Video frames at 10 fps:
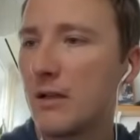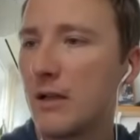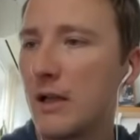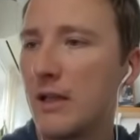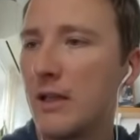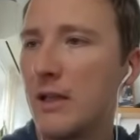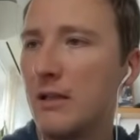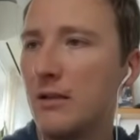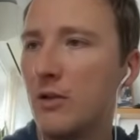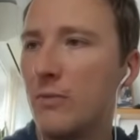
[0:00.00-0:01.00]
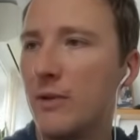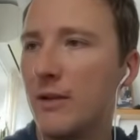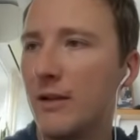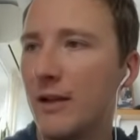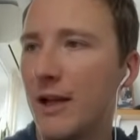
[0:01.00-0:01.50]
I can't open
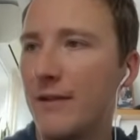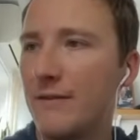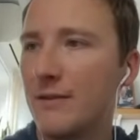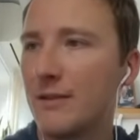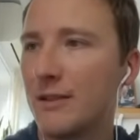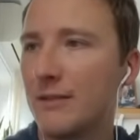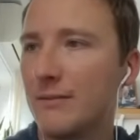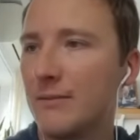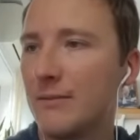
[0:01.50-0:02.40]
the live stream